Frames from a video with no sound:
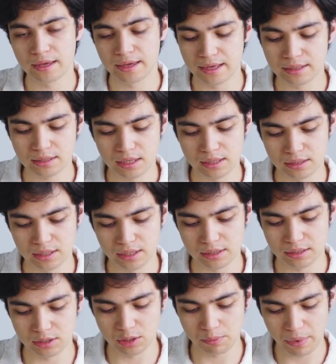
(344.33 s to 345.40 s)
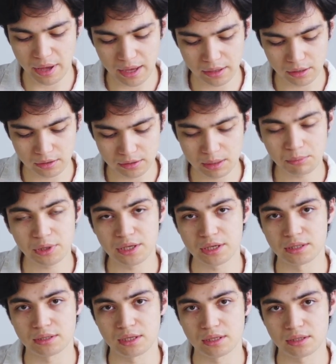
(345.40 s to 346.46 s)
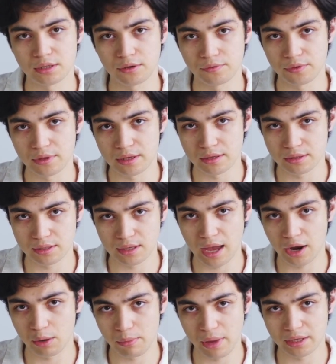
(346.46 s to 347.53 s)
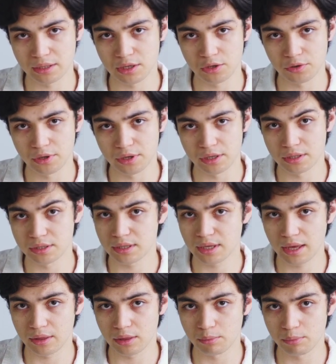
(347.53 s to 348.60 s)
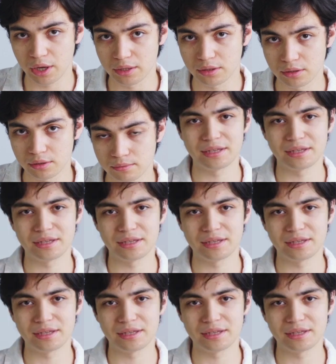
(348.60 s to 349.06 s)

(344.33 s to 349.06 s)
incense sticks in Japan simply consist of these aromatic ingredients and the binder.